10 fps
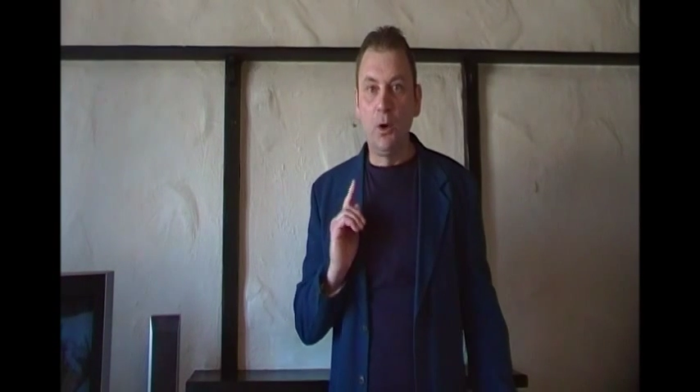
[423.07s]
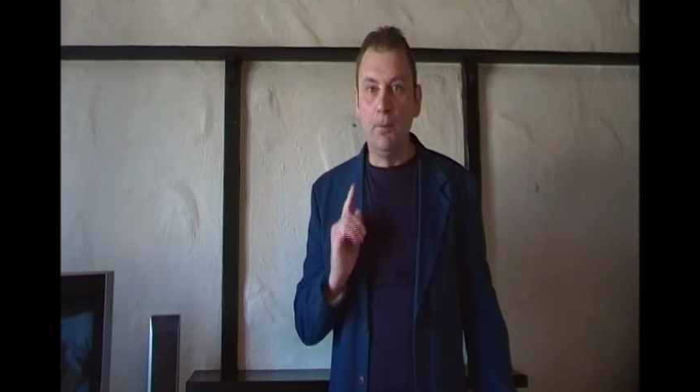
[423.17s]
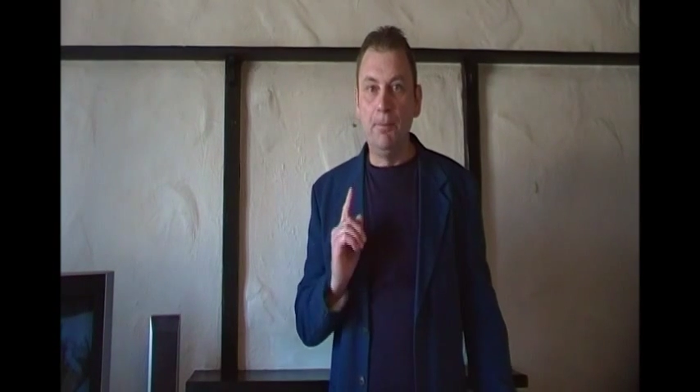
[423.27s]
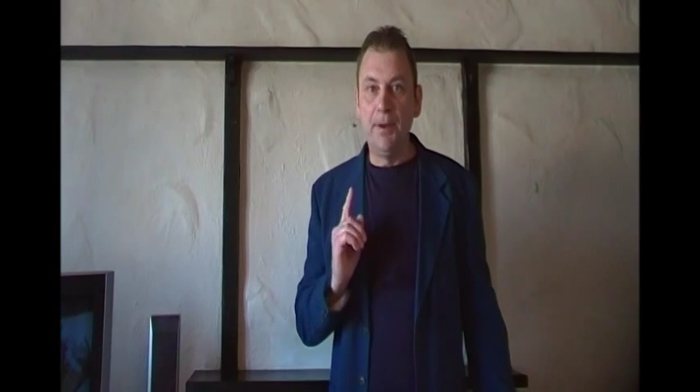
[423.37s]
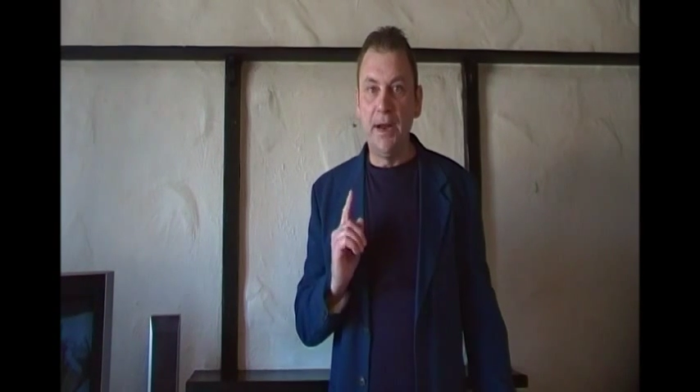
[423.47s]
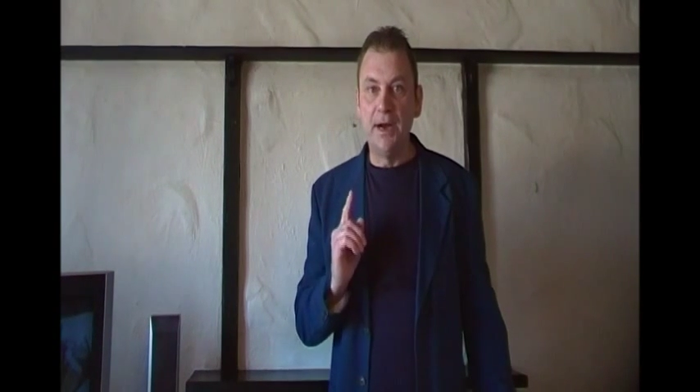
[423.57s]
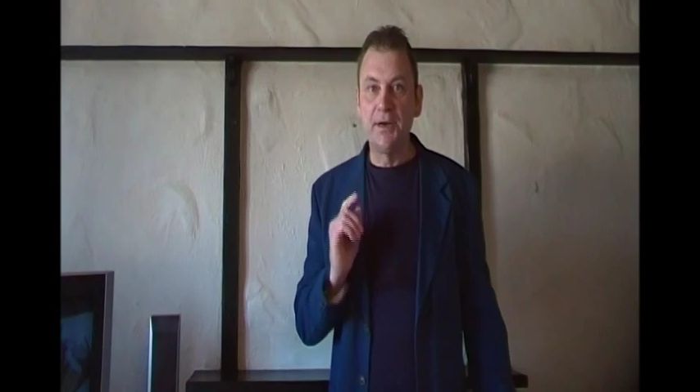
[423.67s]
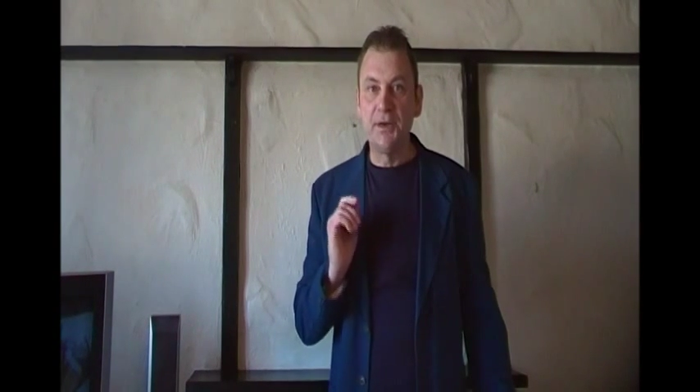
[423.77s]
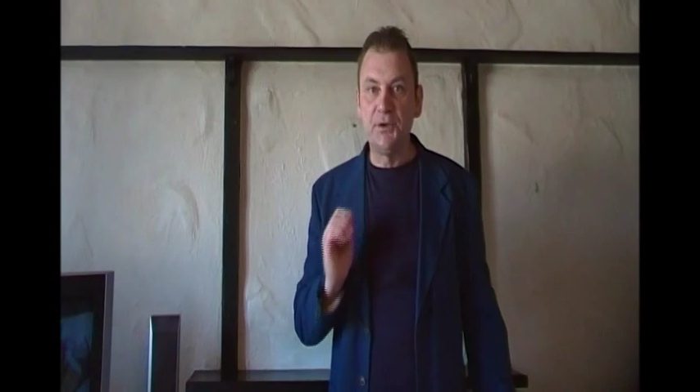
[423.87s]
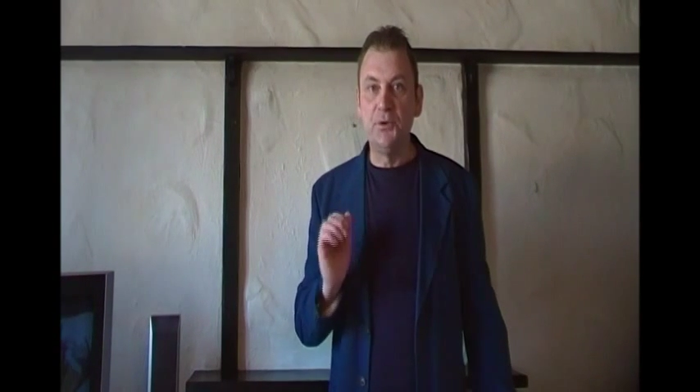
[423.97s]

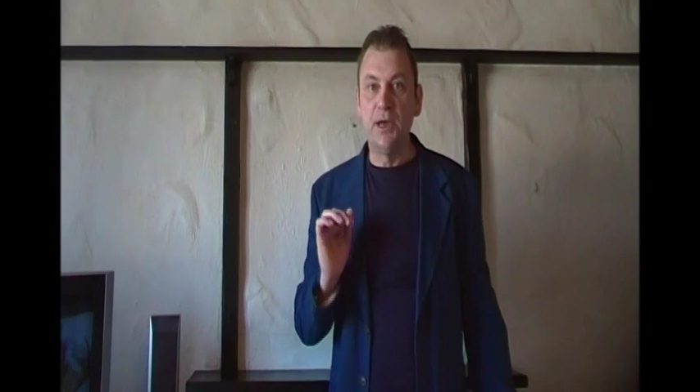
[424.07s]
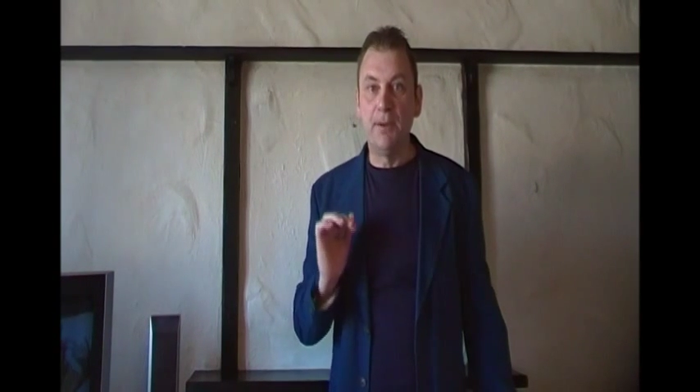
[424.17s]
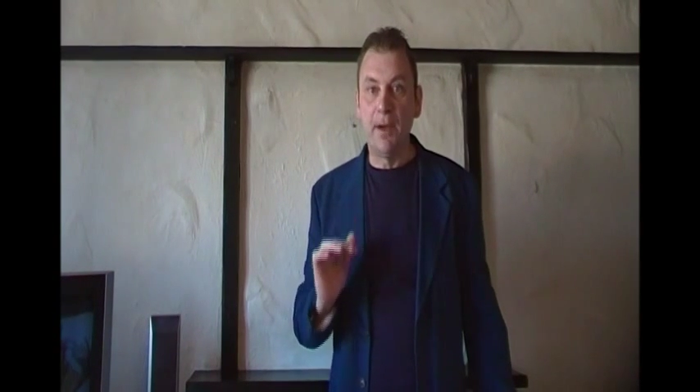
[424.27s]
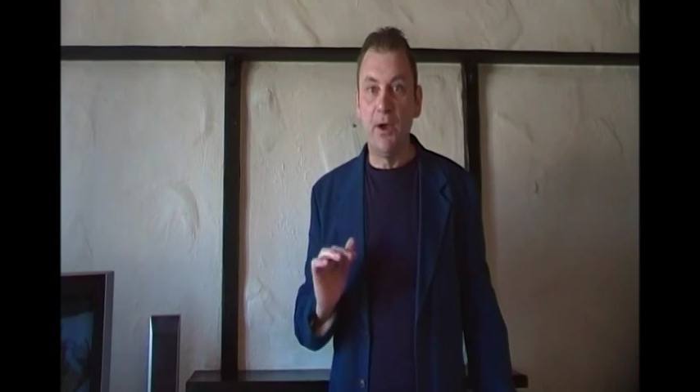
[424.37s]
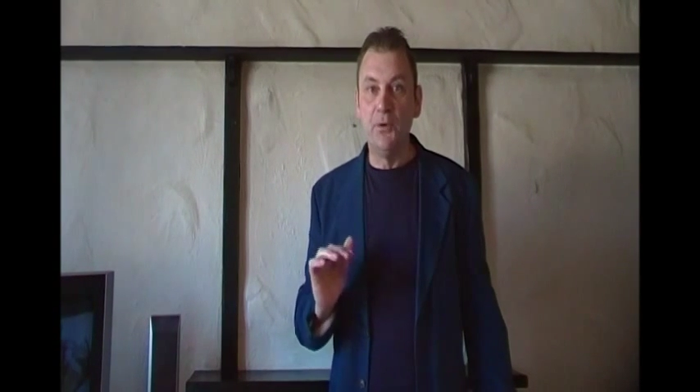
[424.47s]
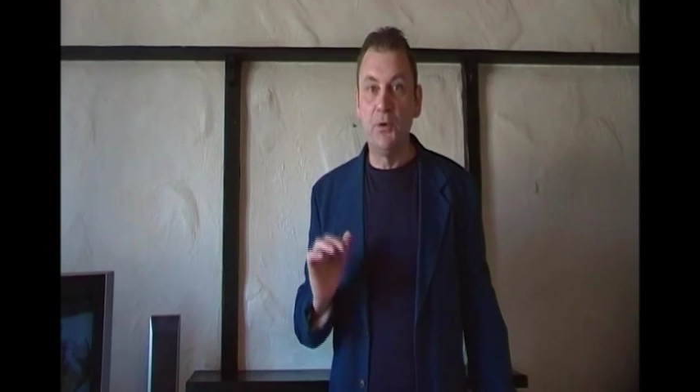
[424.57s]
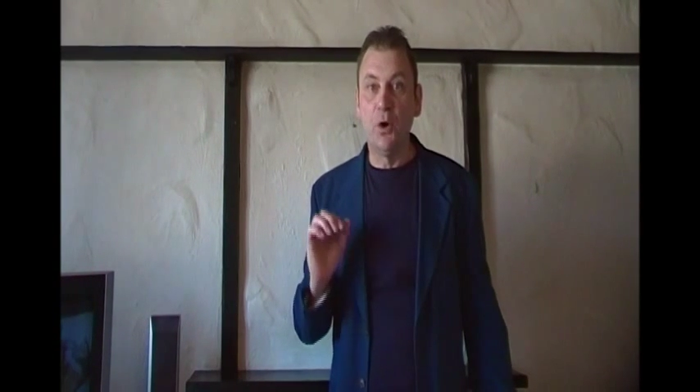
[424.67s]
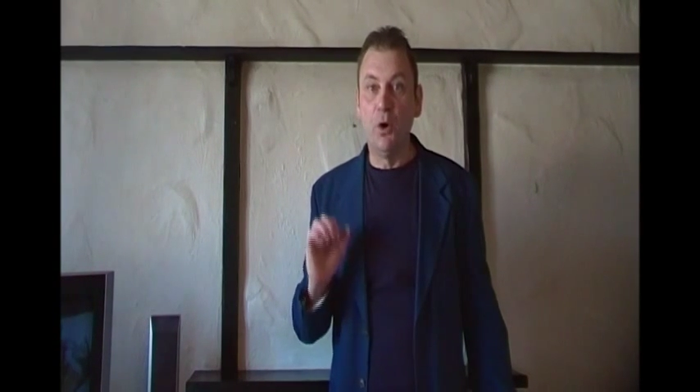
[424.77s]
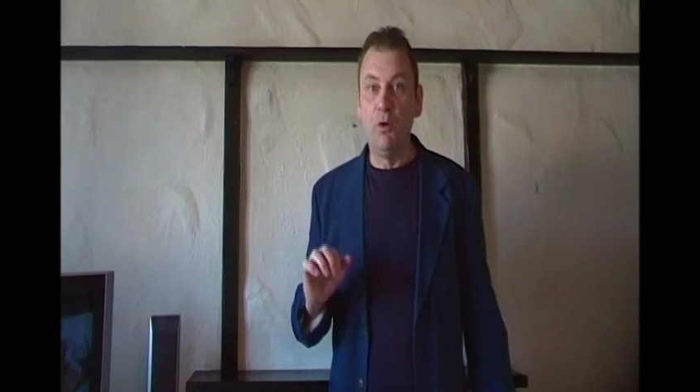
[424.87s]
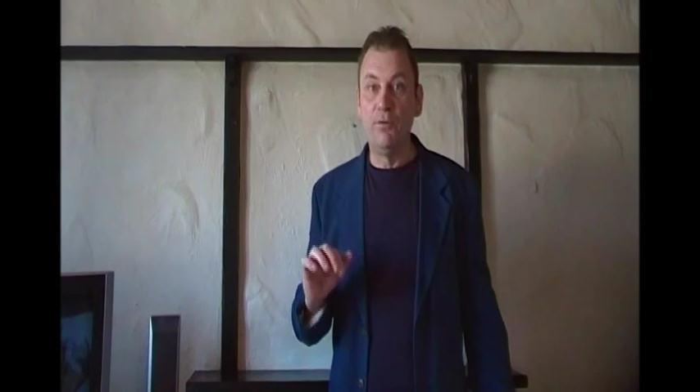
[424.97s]
compared to the
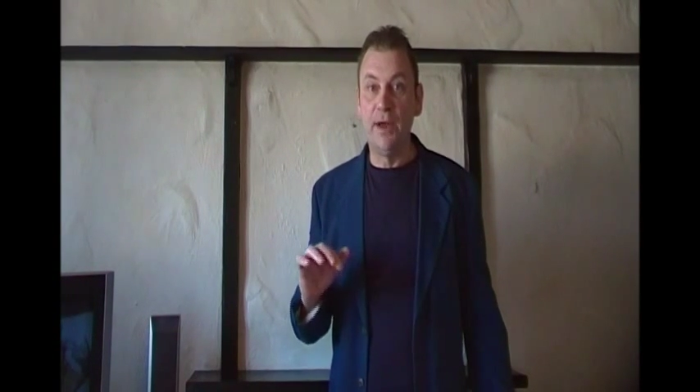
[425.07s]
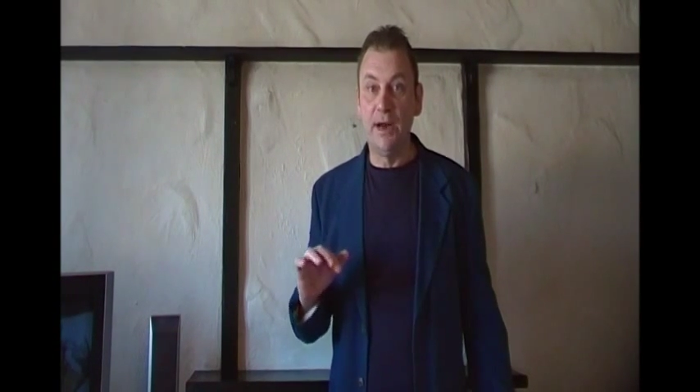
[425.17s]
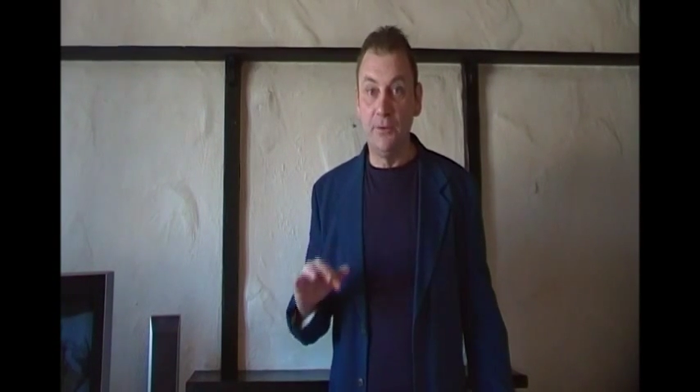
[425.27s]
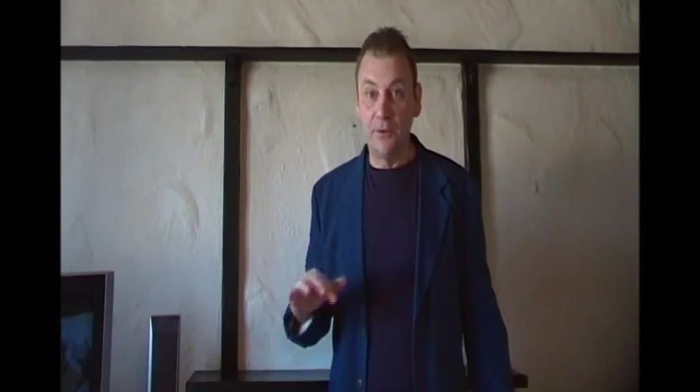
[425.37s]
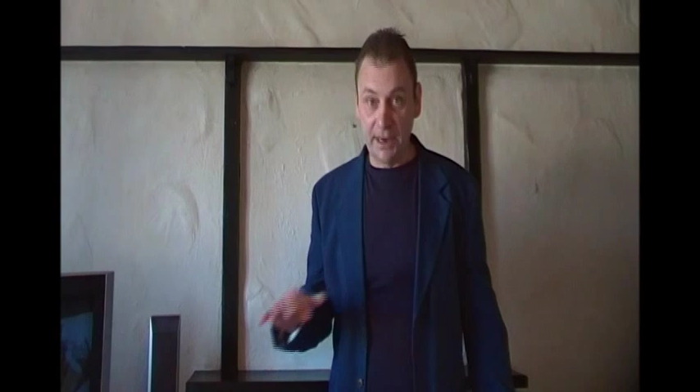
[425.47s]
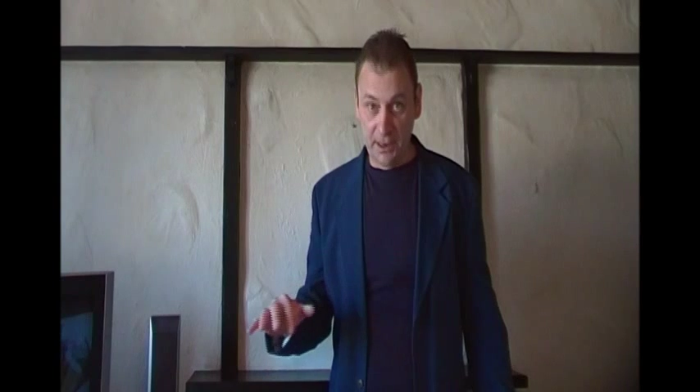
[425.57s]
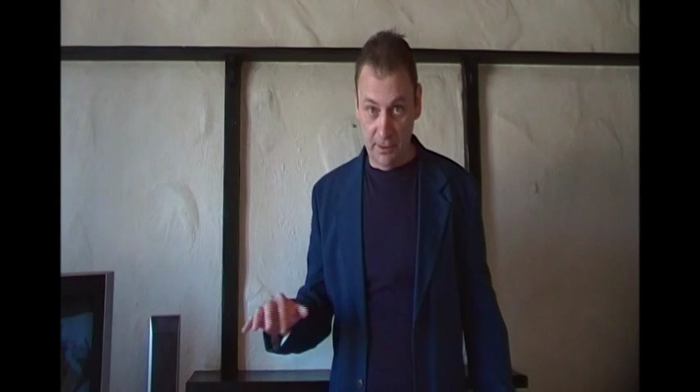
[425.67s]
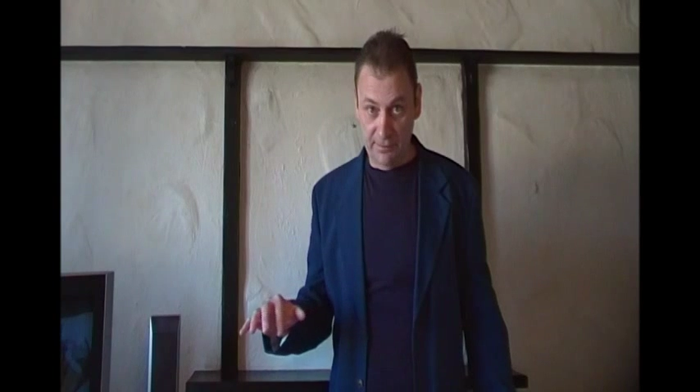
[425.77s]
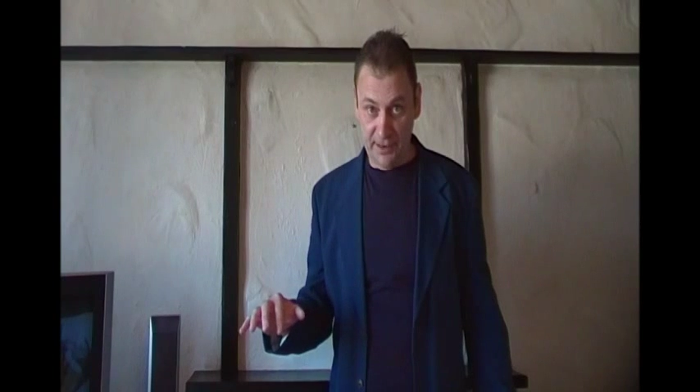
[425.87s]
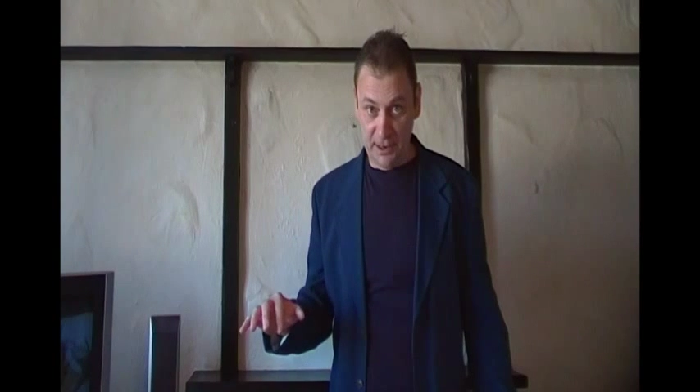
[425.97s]
amount of
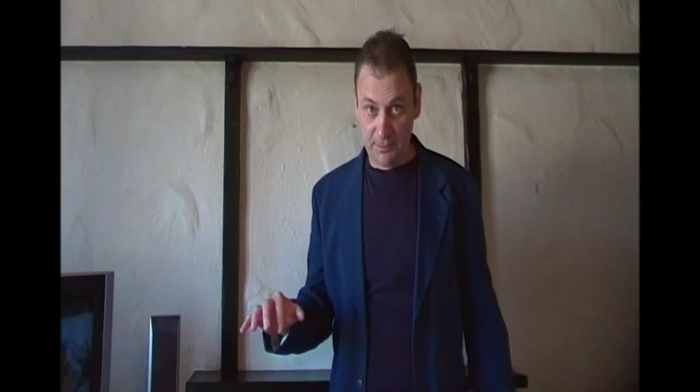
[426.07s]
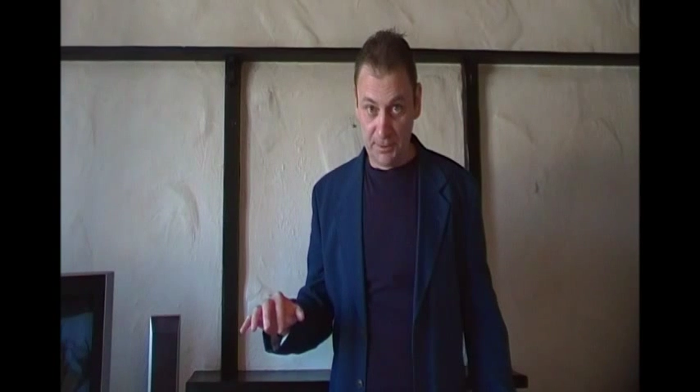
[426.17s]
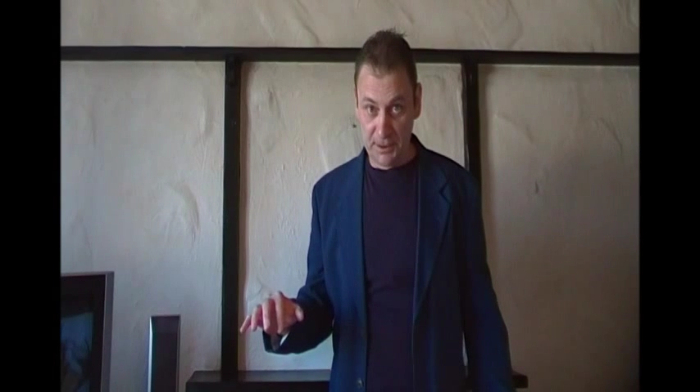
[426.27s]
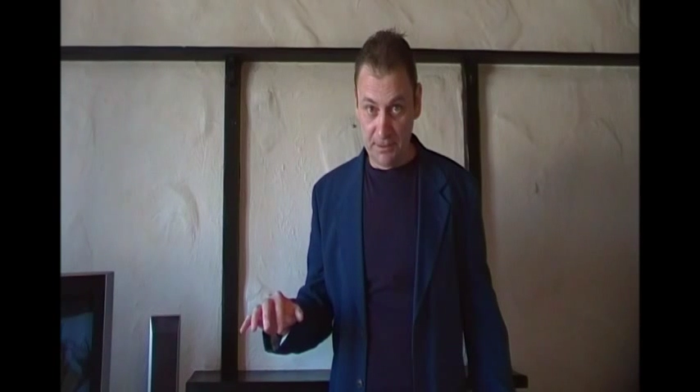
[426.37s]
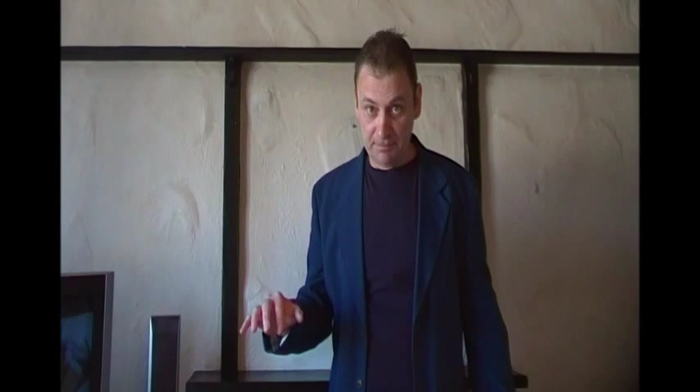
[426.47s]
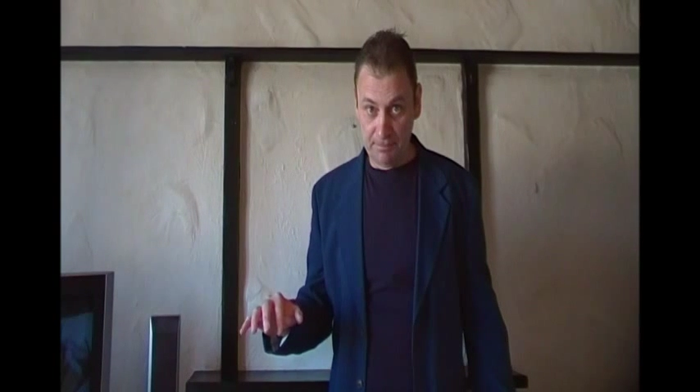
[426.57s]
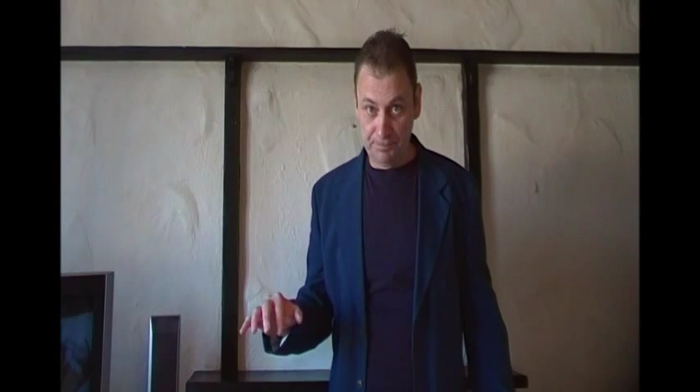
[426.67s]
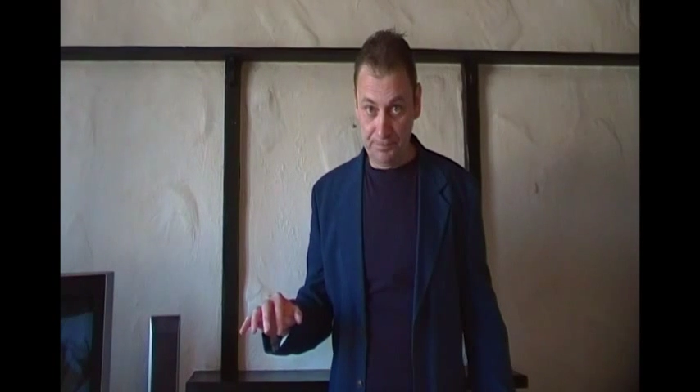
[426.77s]
irregular verbs.